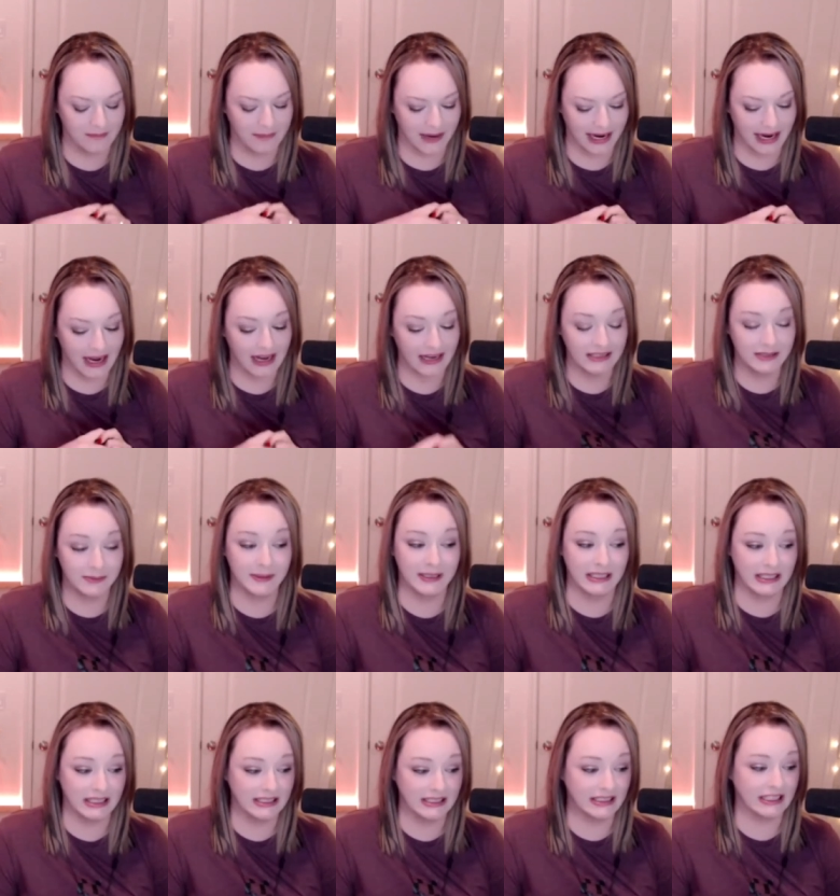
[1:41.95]
My
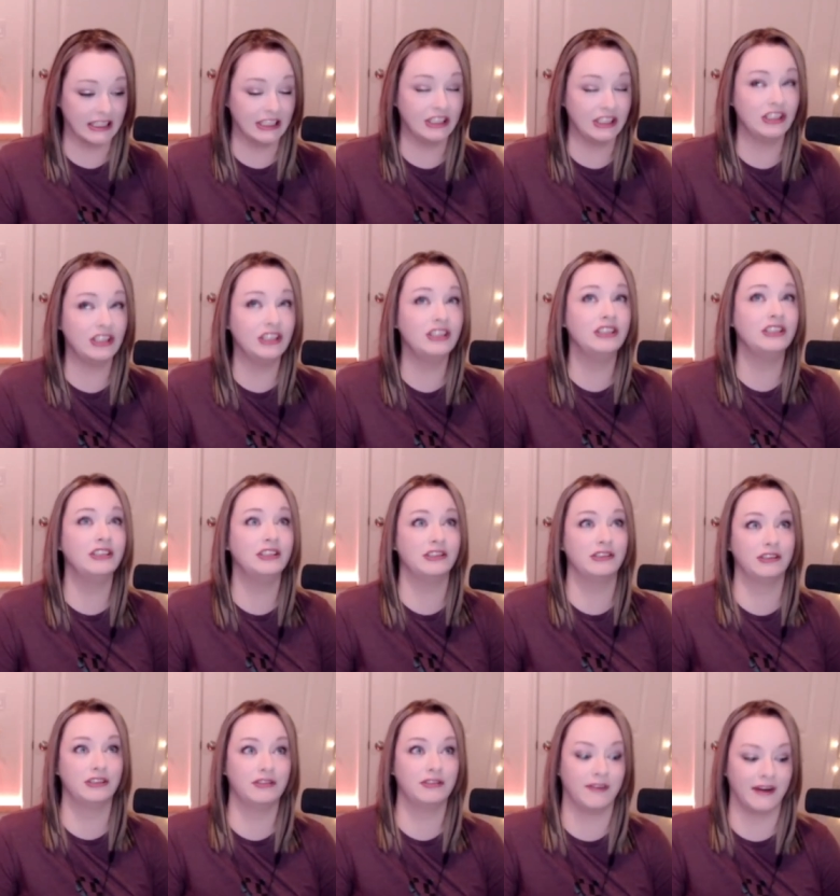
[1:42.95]
husband is a
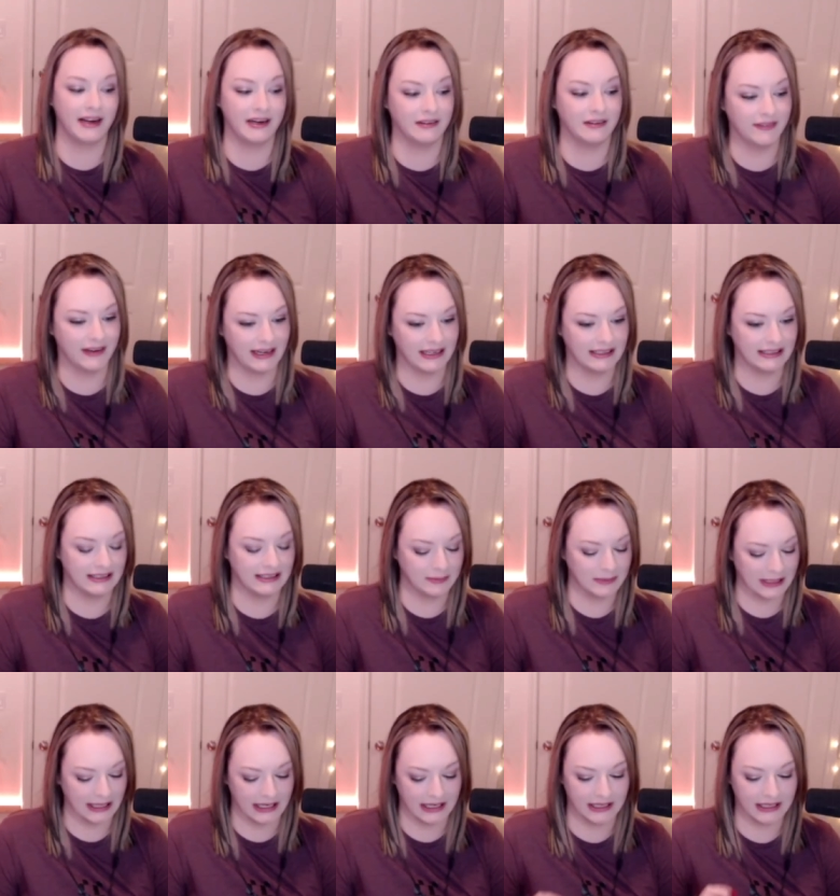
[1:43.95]
huge Final Fantasy
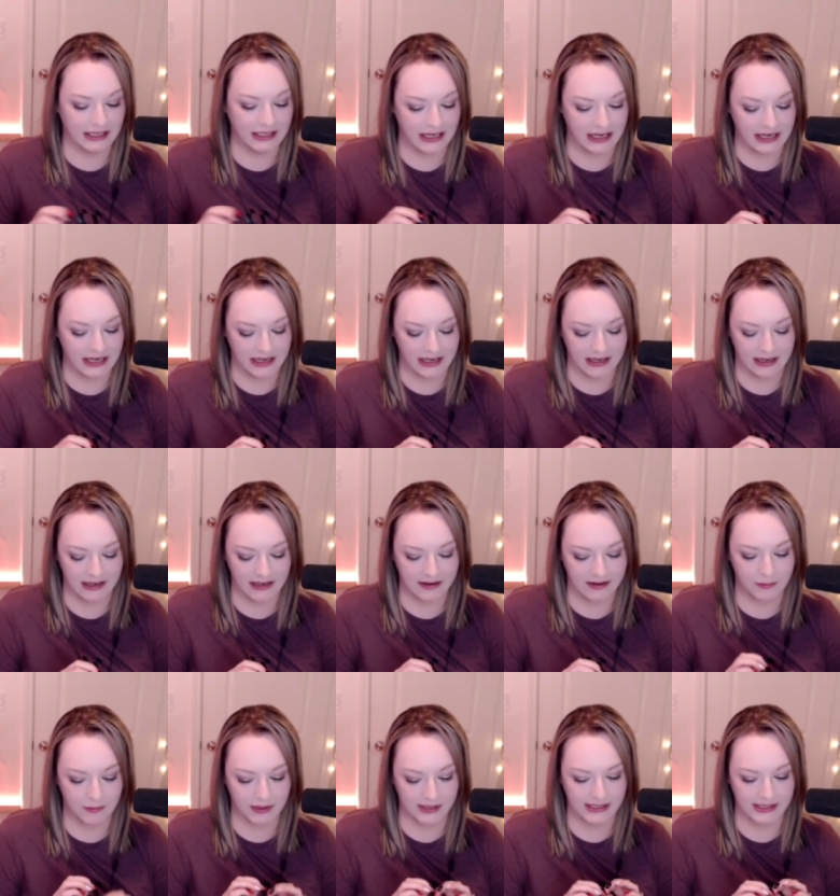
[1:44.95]
player.
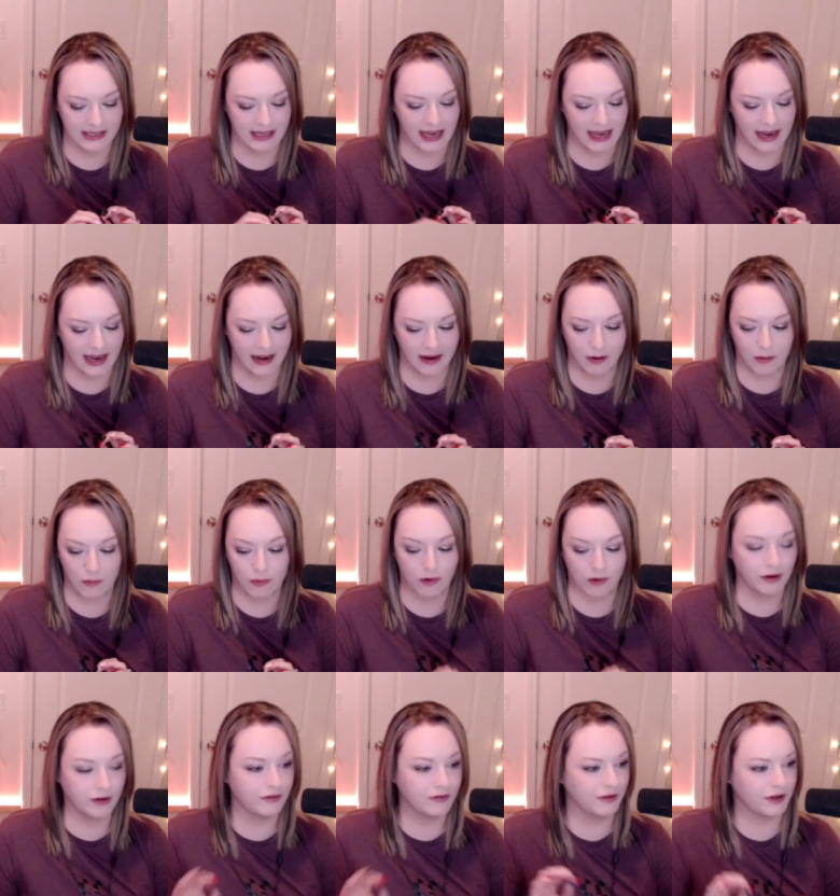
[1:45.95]
He was like
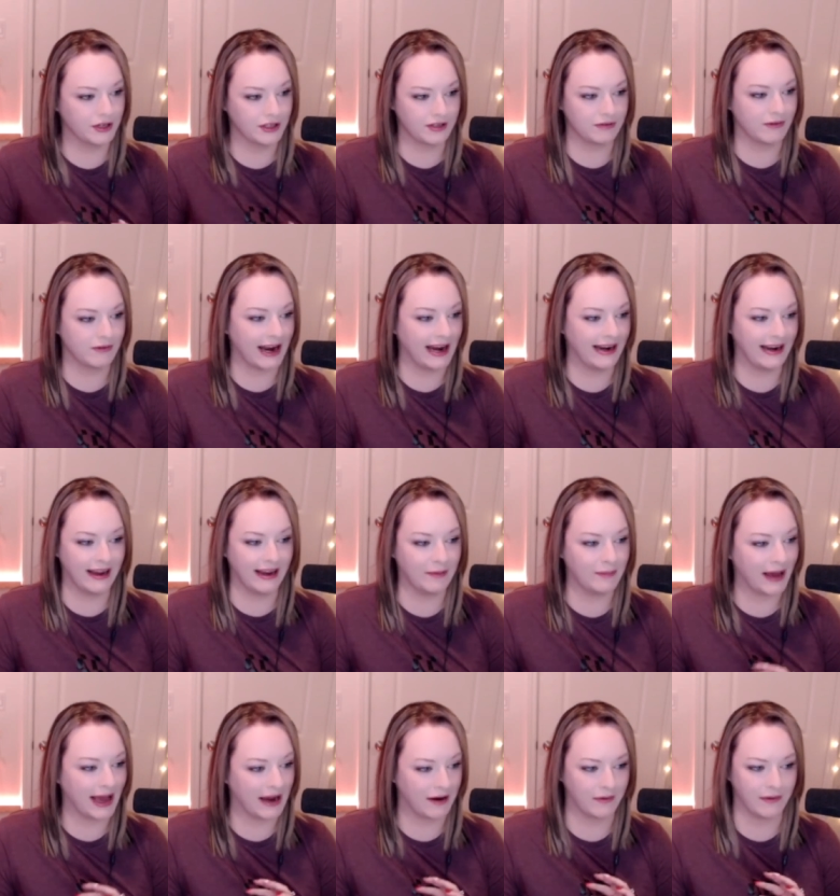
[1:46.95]
world first raiding
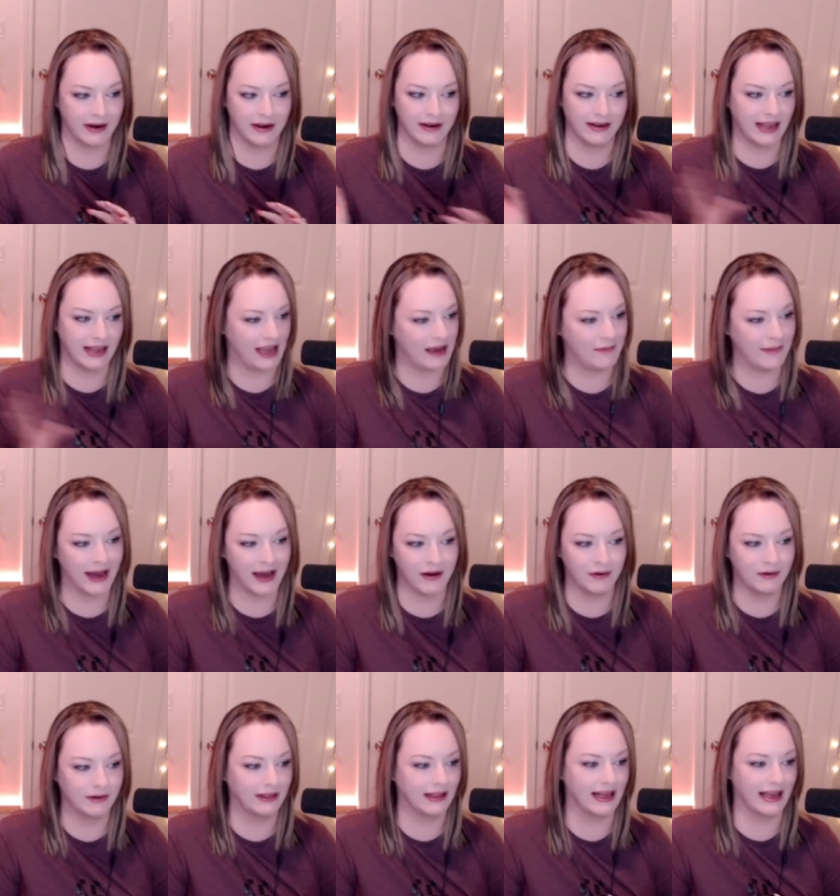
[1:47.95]
back when it came
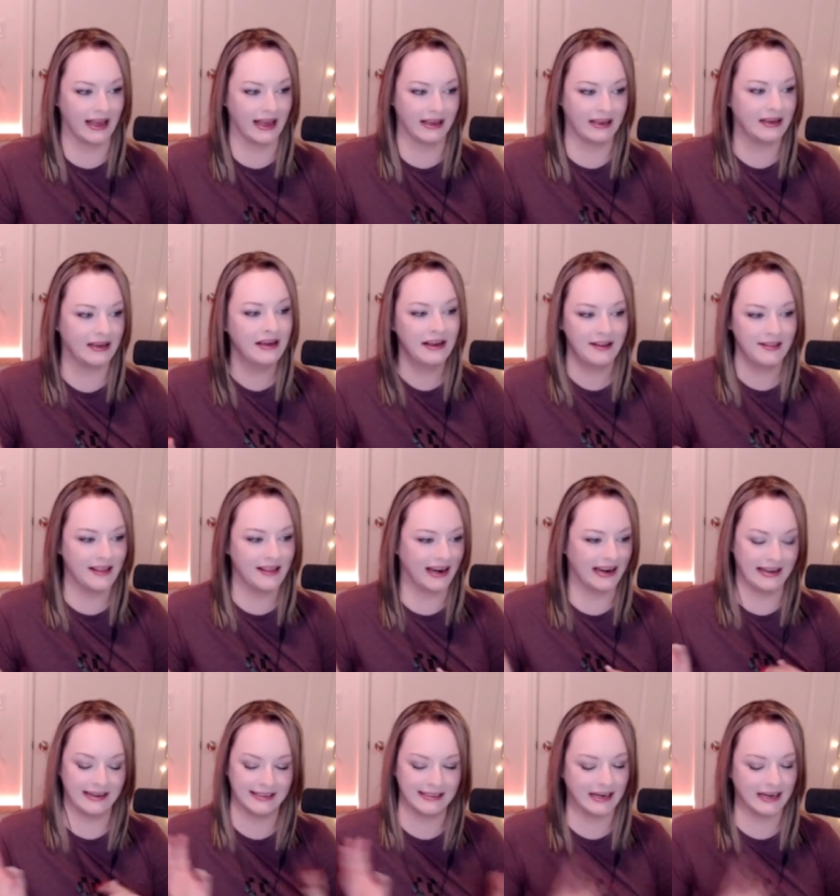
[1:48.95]
out. Like
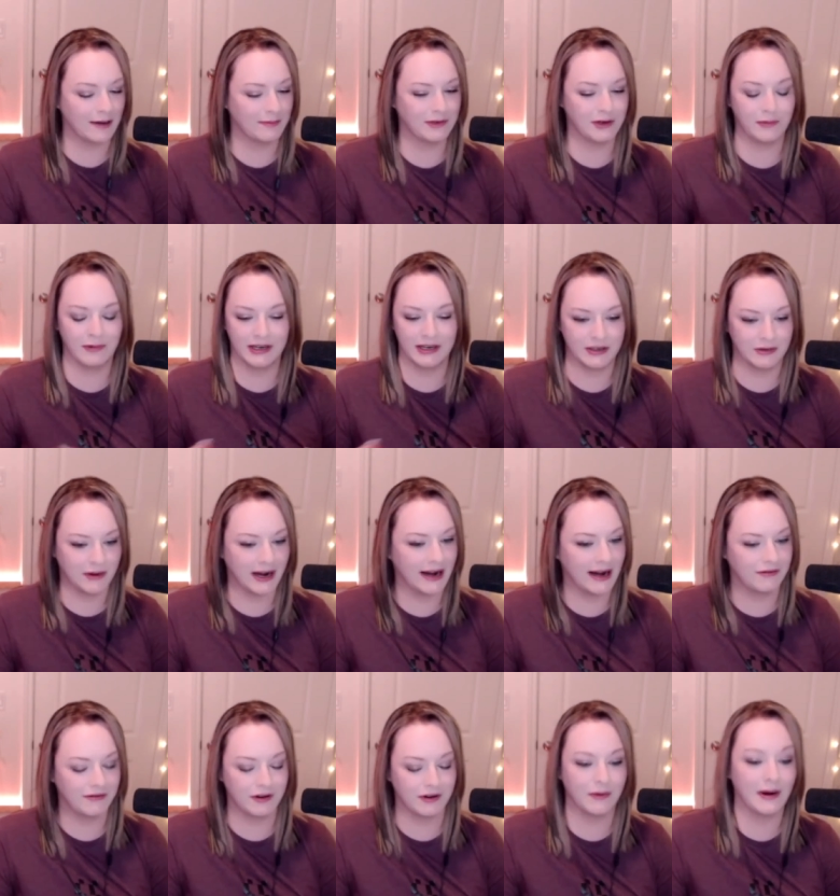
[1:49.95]
then he stopped and went to
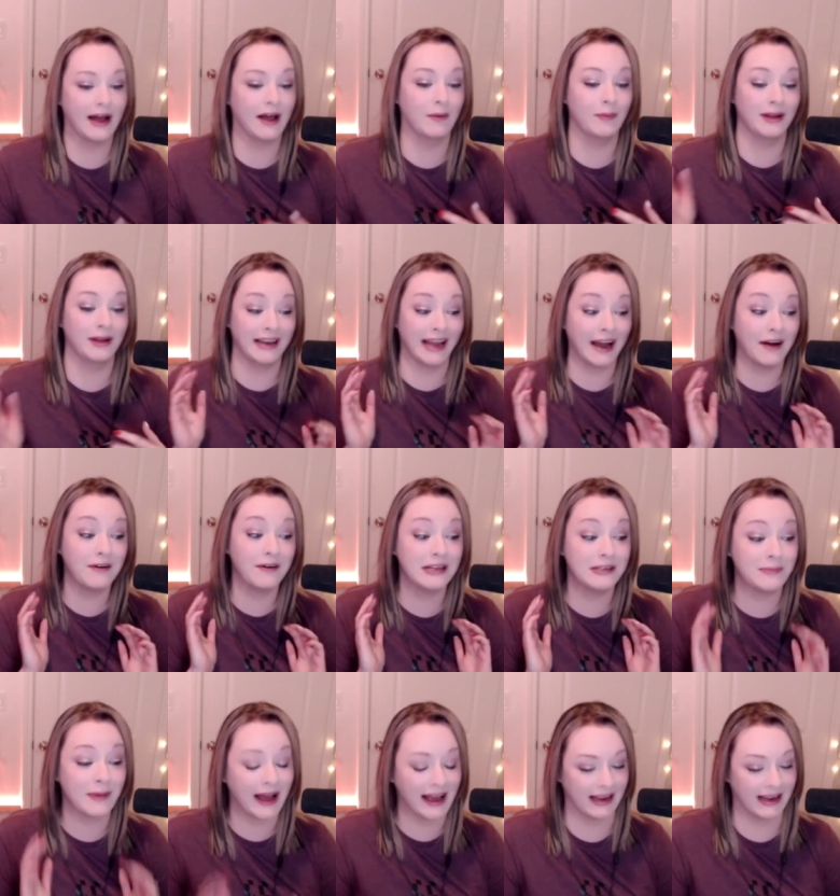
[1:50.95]
WoW for a while, but now
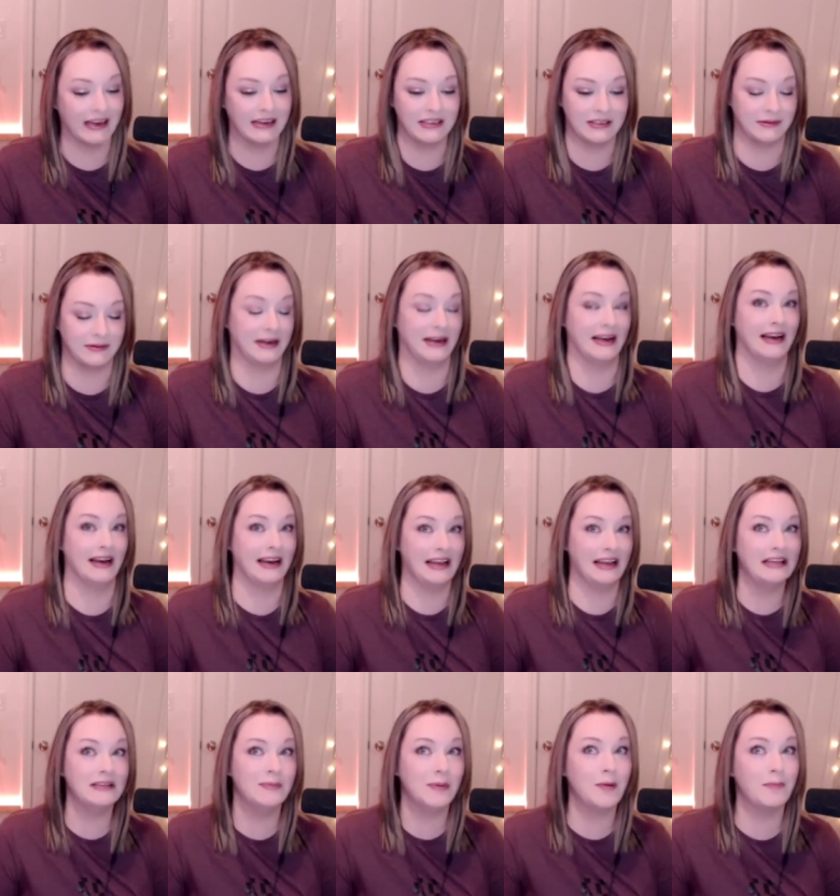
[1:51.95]
he's back into it and
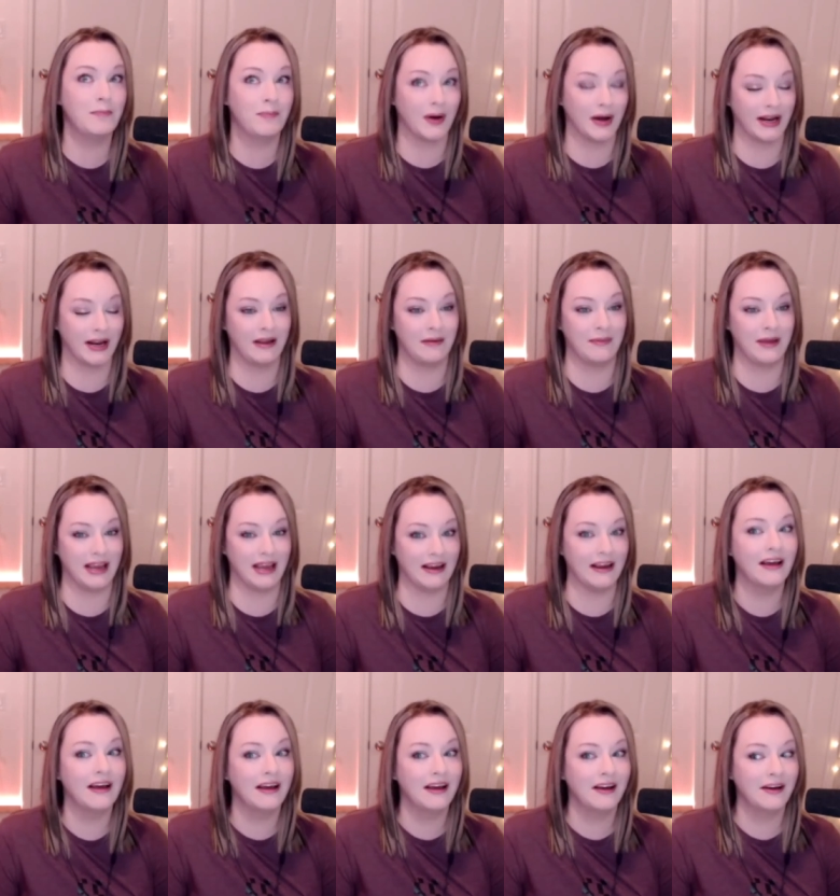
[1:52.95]
he's been bugging me